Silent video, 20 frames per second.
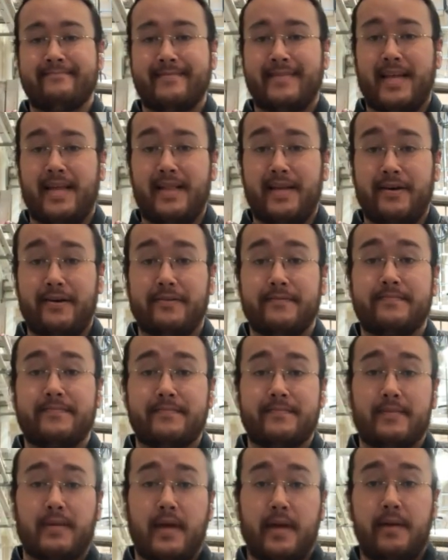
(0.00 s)
Hello,
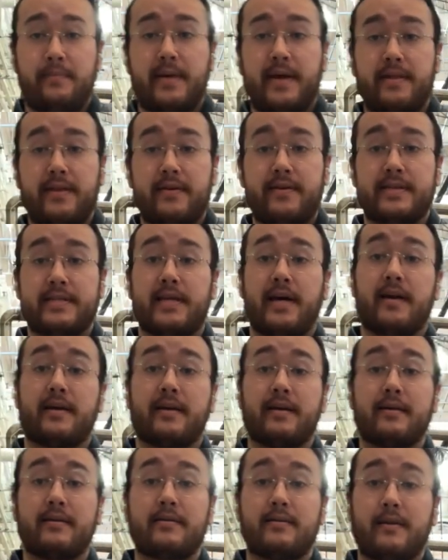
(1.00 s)
I'm Matthew
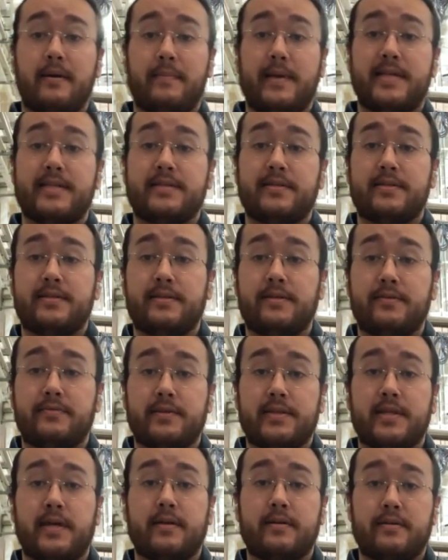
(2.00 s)
Kataka, a master's student
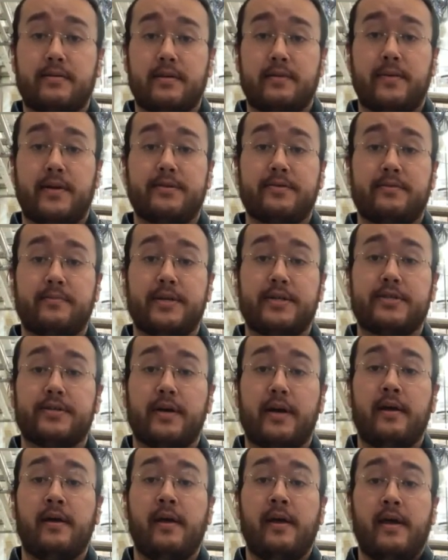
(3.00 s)
with Dr. Dharmendra
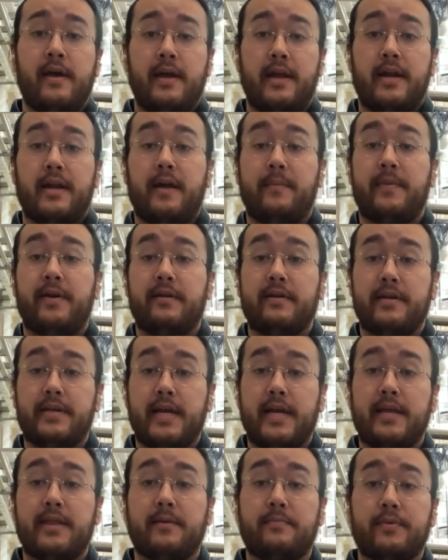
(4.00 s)
Mishra, and I'm here
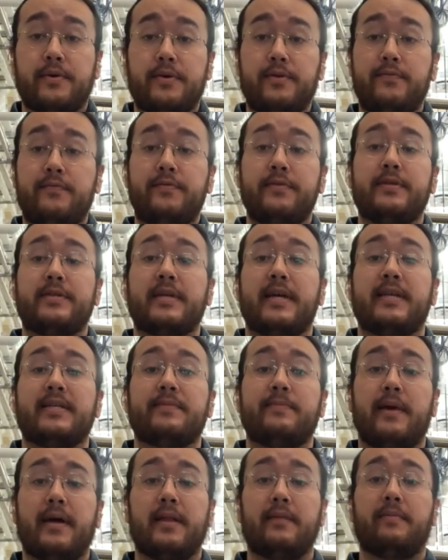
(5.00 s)
today in the Purdue Food Science
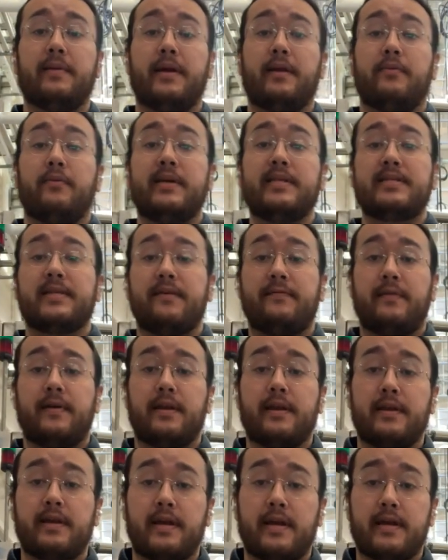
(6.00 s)
Pilot Plant in West
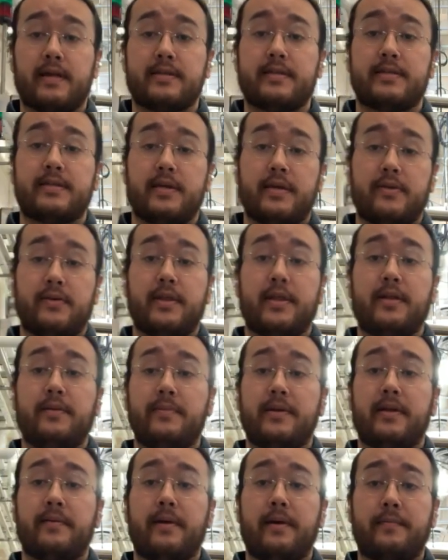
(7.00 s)
Lafayette, Indiana, to tell you a little
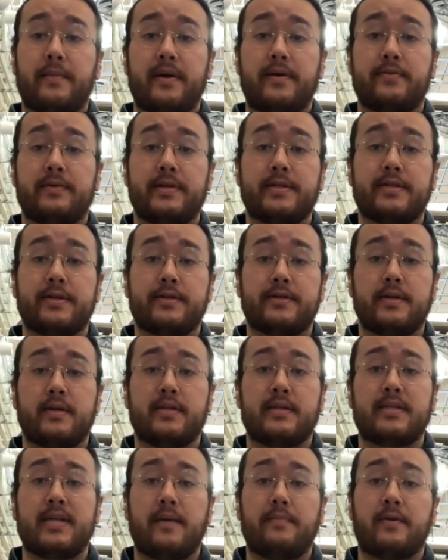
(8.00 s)
bit about my research on
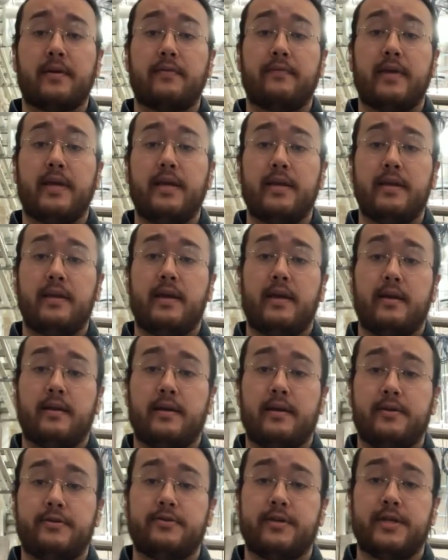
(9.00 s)
the topic of in-can
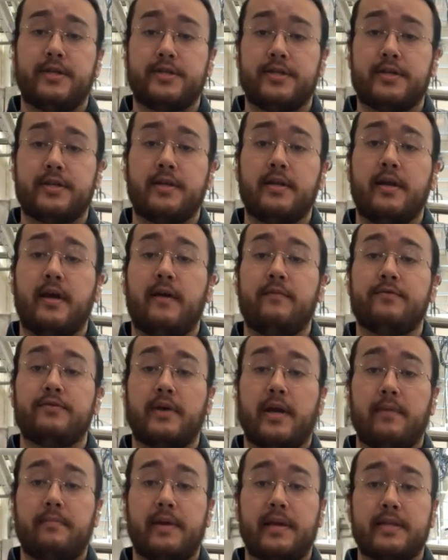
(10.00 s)
hydration of
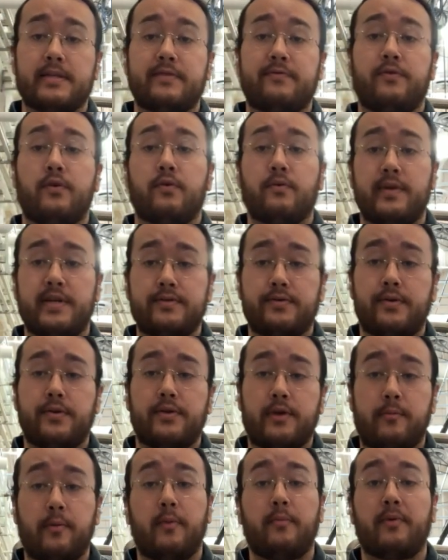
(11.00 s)
dry beans for retort
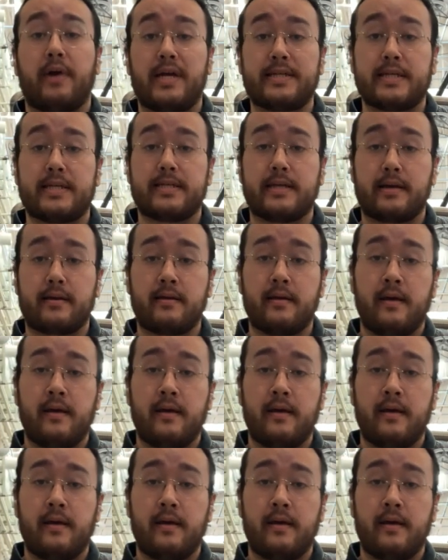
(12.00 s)
thermal processing.